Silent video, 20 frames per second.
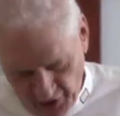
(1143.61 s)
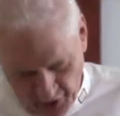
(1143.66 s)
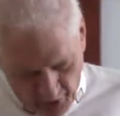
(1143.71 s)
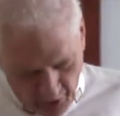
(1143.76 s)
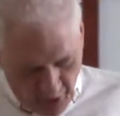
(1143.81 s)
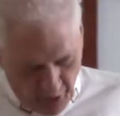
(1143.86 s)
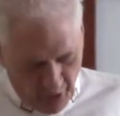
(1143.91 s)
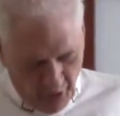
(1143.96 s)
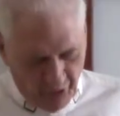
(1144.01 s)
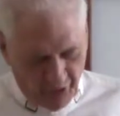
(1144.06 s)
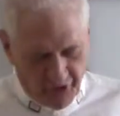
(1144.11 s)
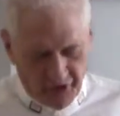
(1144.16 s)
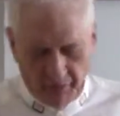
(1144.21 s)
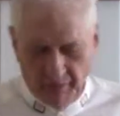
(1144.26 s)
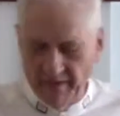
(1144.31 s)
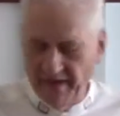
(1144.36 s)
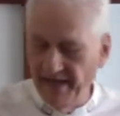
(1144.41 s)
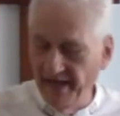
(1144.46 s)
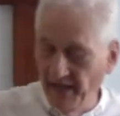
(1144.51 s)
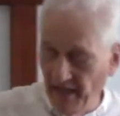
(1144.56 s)
choose to
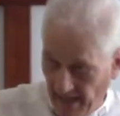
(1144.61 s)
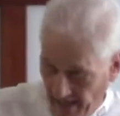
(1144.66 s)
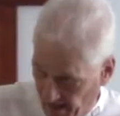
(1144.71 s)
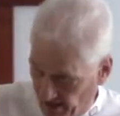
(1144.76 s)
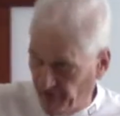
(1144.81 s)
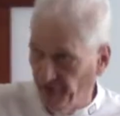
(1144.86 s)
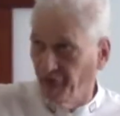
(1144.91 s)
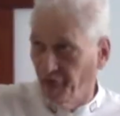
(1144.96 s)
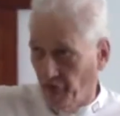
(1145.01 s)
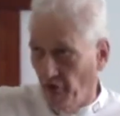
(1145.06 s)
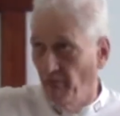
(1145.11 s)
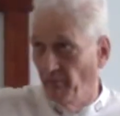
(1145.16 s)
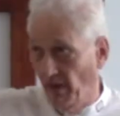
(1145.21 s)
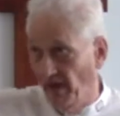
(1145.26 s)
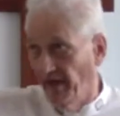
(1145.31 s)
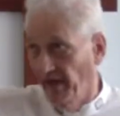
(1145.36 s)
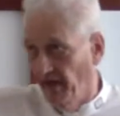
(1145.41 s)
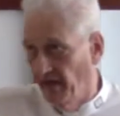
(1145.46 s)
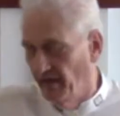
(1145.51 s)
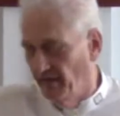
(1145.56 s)
pay extra
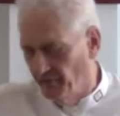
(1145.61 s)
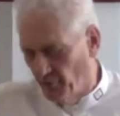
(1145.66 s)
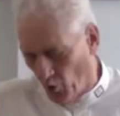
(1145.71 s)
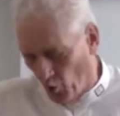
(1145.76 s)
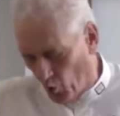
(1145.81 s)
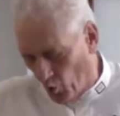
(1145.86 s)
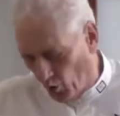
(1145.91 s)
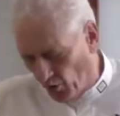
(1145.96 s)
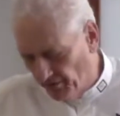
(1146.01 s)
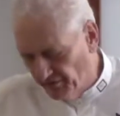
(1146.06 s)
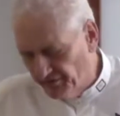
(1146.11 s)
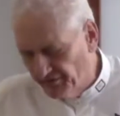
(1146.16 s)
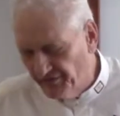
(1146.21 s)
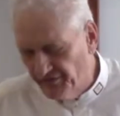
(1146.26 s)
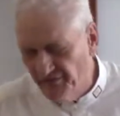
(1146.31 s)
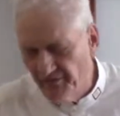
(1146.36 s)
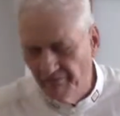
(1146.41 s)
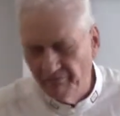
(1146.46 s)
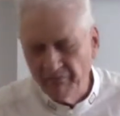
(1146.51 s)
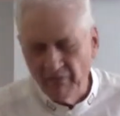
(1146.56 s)
money, of
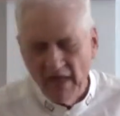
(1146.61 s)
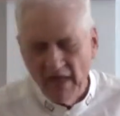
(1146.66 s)
course,